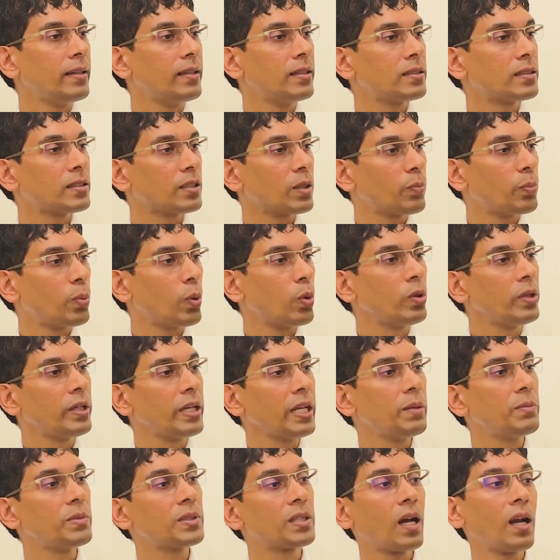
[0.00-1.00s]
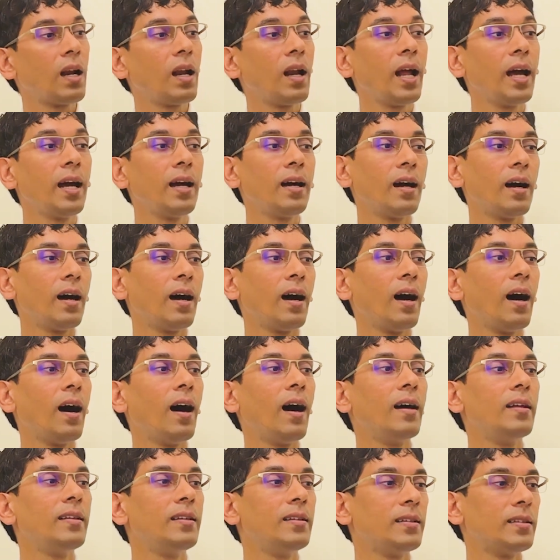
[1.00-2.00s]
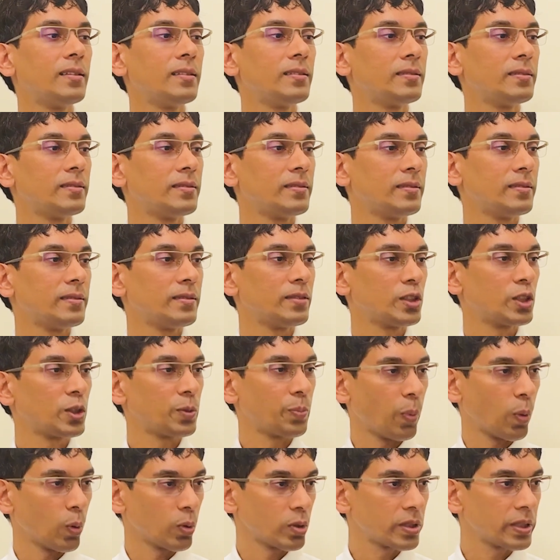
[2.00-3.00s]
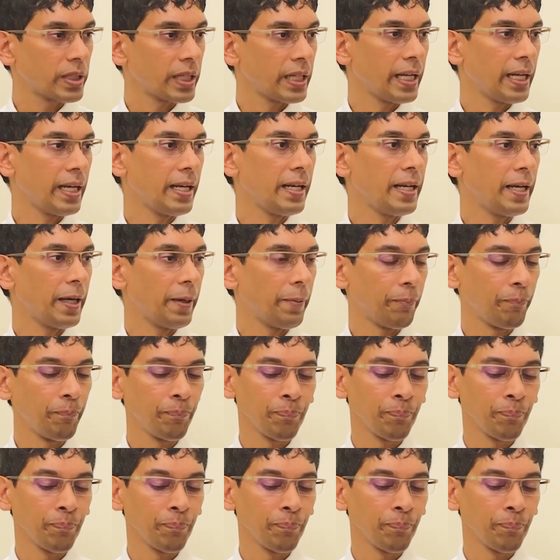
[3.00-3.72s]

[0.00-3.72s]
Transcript: the support teams unlike other sports in India.